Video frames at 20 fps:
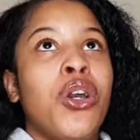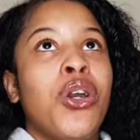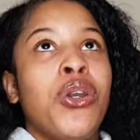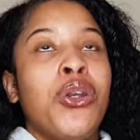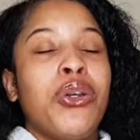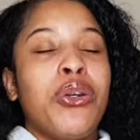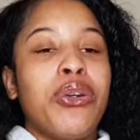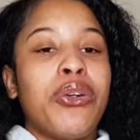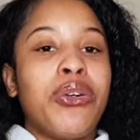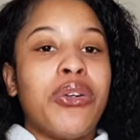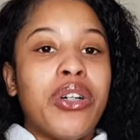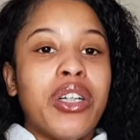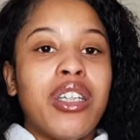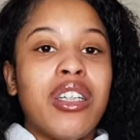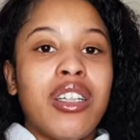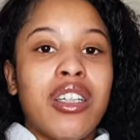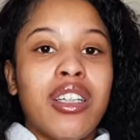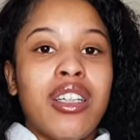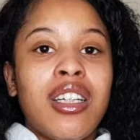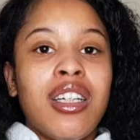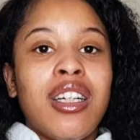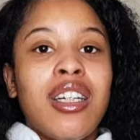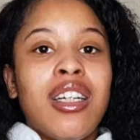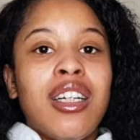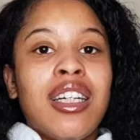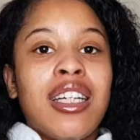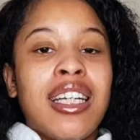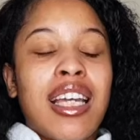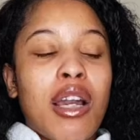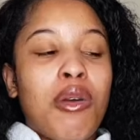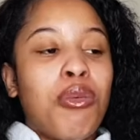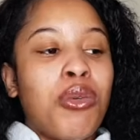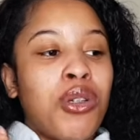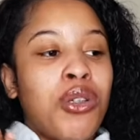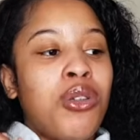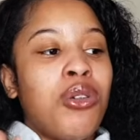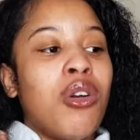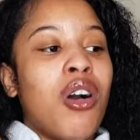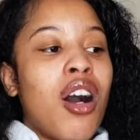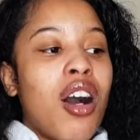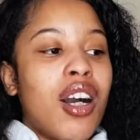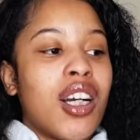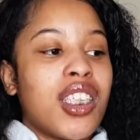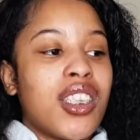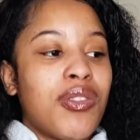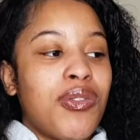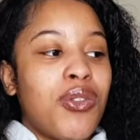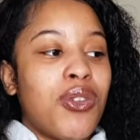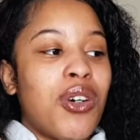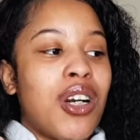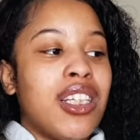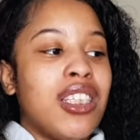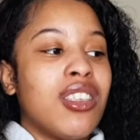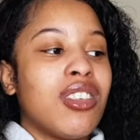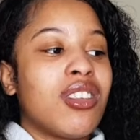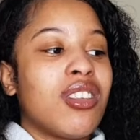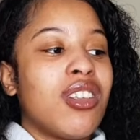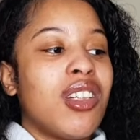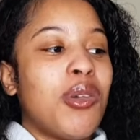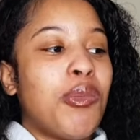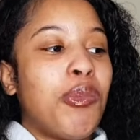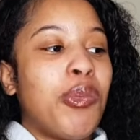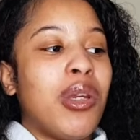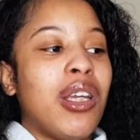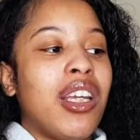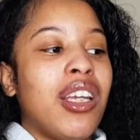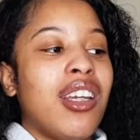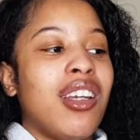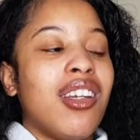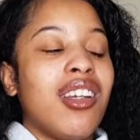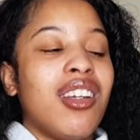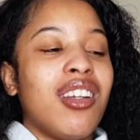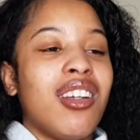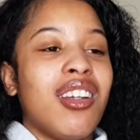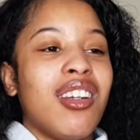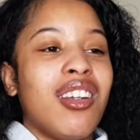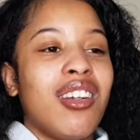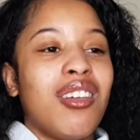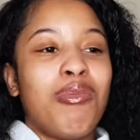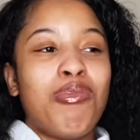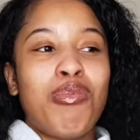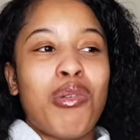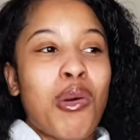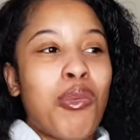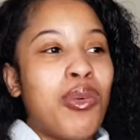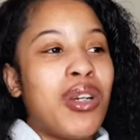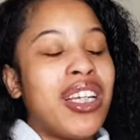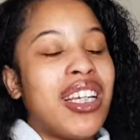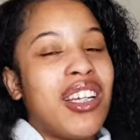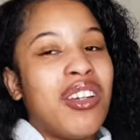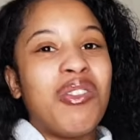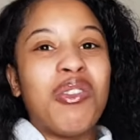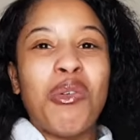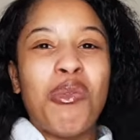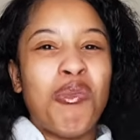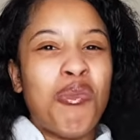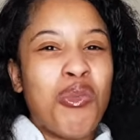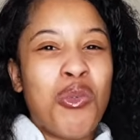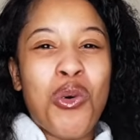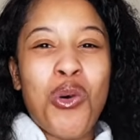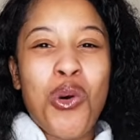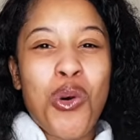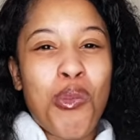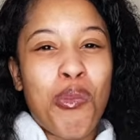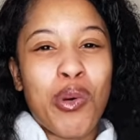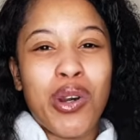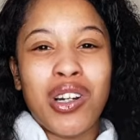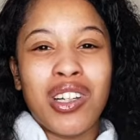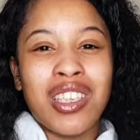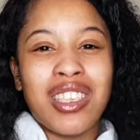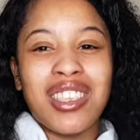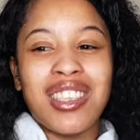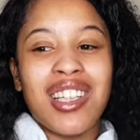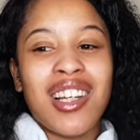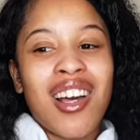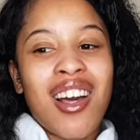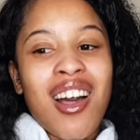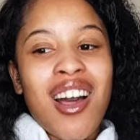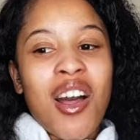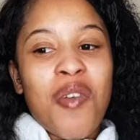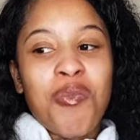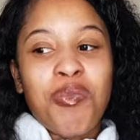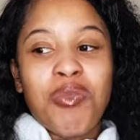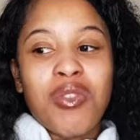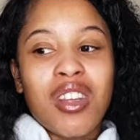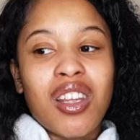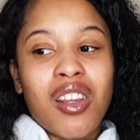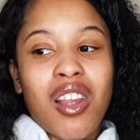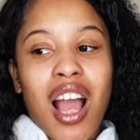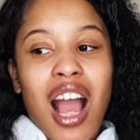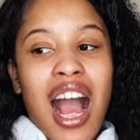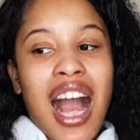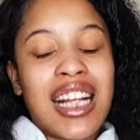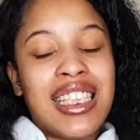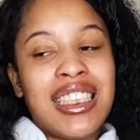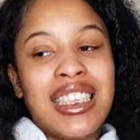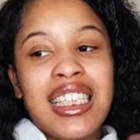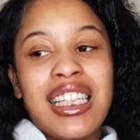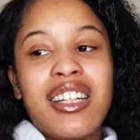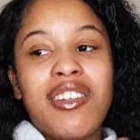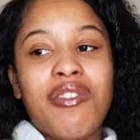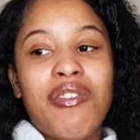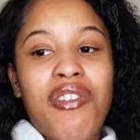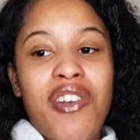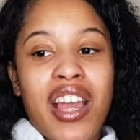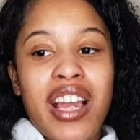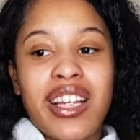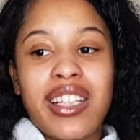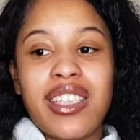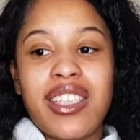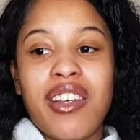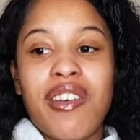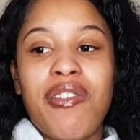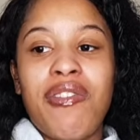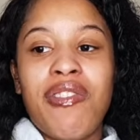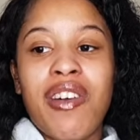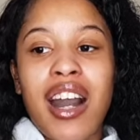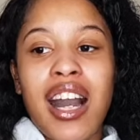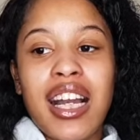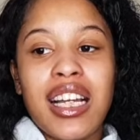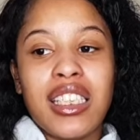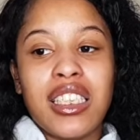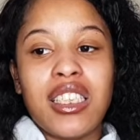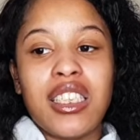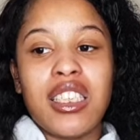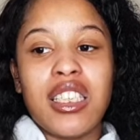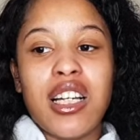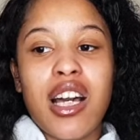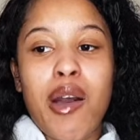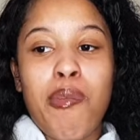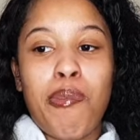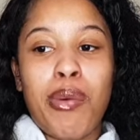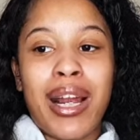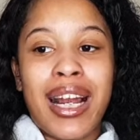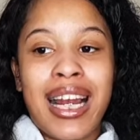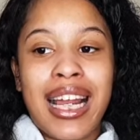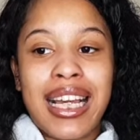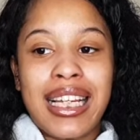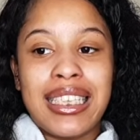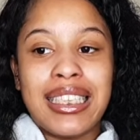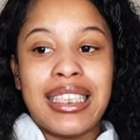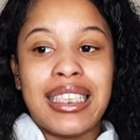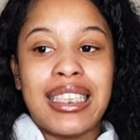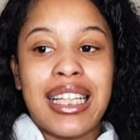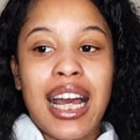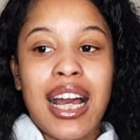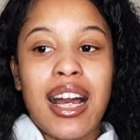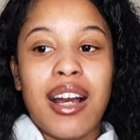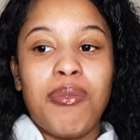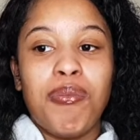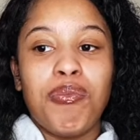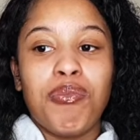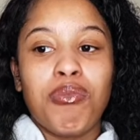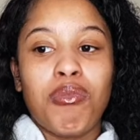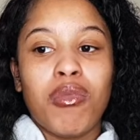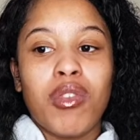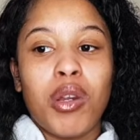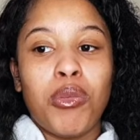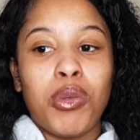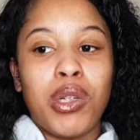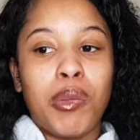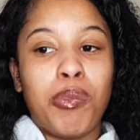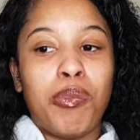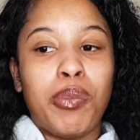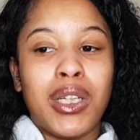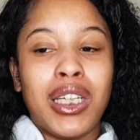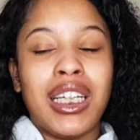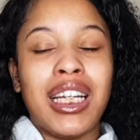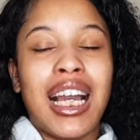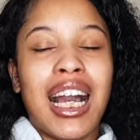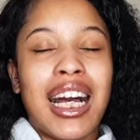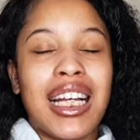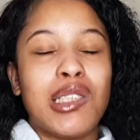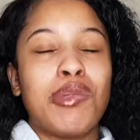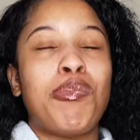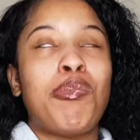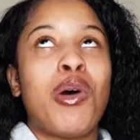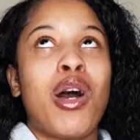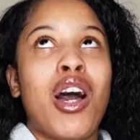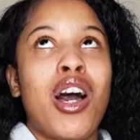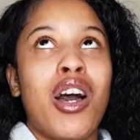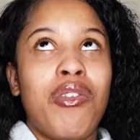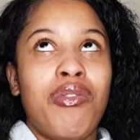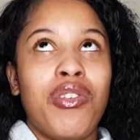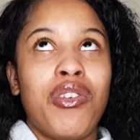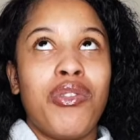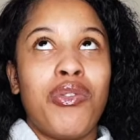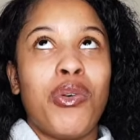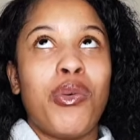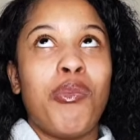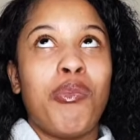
You're gonna get what you ask for, and it's gonna be probably even more, because I didn't think to find a place that would be as perfect for